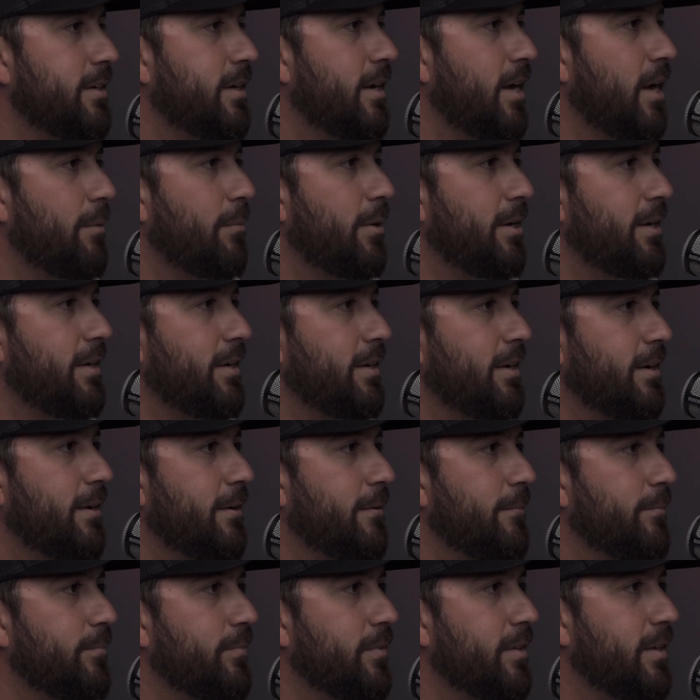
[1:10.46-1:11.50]
how many
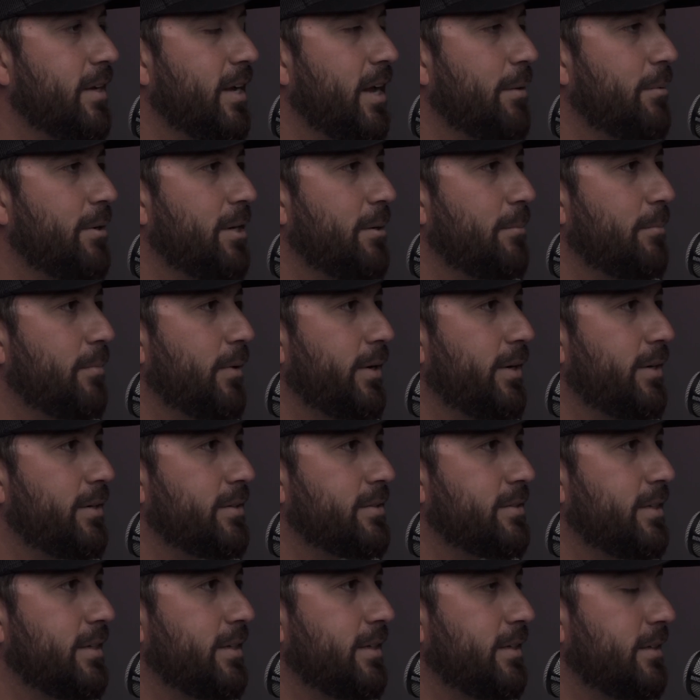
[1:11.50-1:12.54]
players
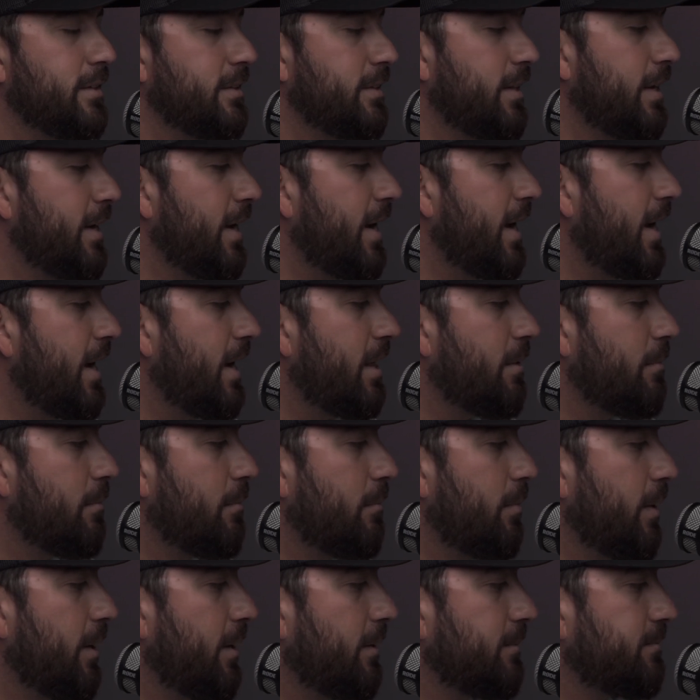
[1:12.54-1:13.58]
they had,
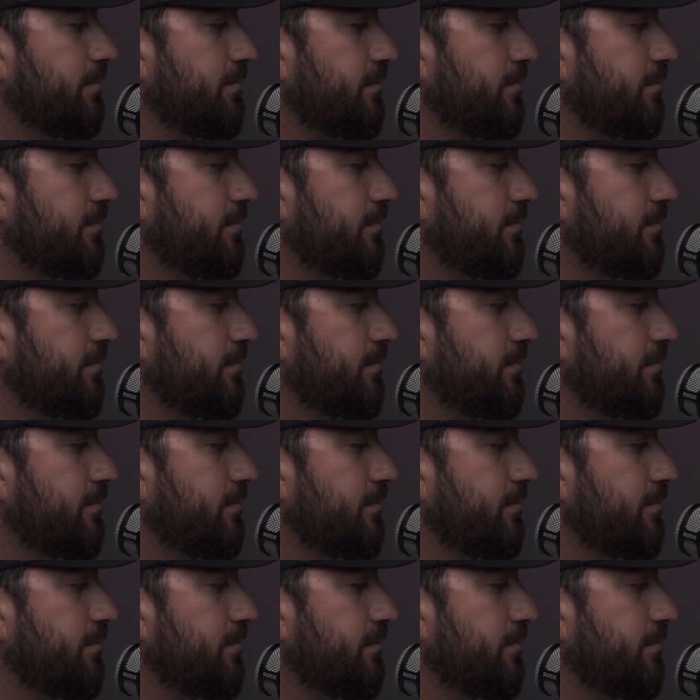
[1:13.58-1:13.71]
but